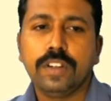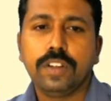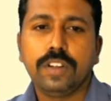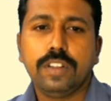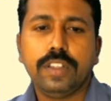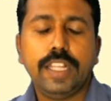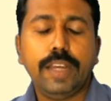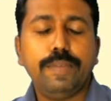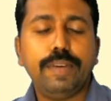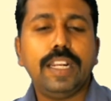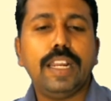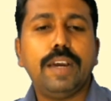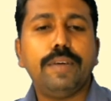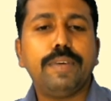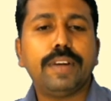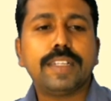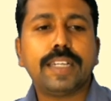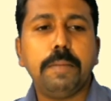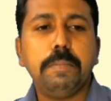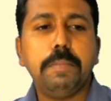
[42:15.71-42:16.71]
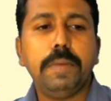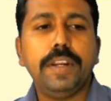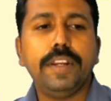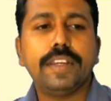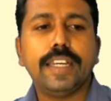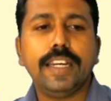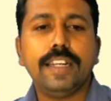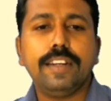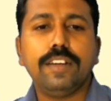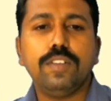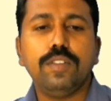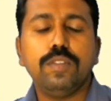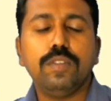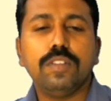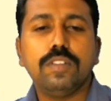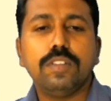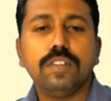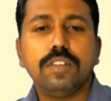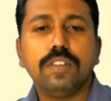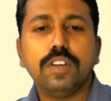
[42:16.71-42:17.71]
They will never communicate
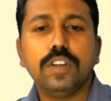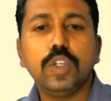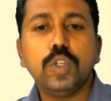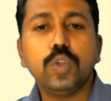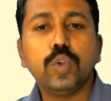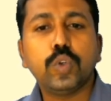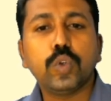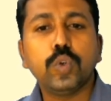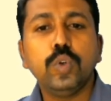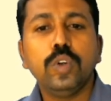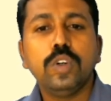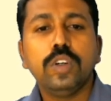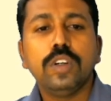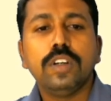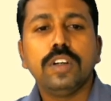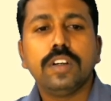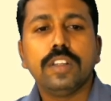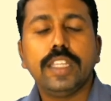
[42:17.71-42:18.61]
due to